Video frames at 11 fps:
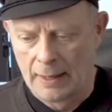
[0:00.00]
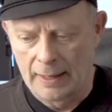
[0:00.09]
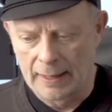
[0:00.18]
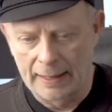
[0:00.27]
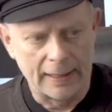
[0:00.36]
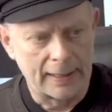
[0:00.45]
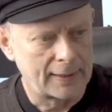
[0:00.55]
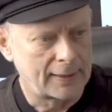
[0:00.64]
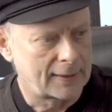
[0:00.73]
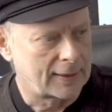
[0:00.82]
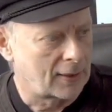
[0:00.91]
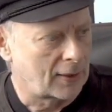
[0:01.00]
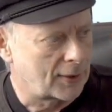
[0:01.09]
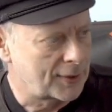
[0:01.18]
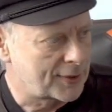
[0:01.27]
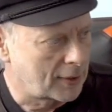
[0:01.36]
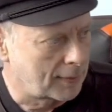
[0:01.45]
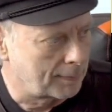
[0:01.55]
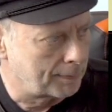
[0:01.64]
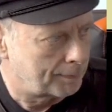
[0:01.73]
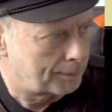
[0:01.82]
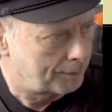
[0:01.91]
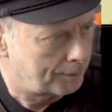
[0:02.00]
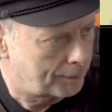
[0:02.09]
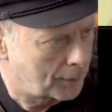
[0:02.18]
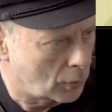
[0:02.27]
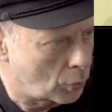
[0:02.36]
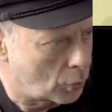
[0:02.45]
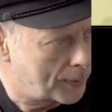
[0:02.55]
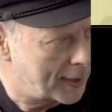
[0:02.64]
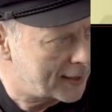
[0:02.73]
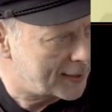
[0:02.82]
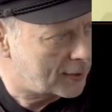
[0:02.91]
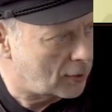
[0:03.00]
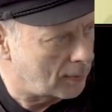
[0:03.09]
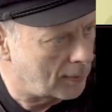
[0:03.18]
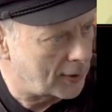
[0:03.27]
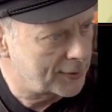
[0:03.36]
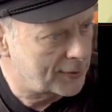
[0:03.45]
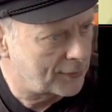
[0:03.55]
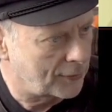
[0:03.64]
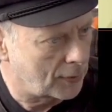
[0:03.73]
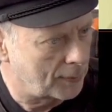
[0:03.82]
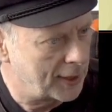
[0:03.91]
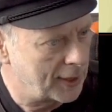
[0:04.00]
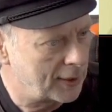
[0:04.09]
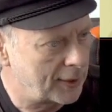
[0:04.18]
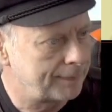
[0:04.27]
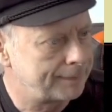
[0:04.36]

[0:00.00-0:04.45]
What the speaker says: And there are some OBS commands from here.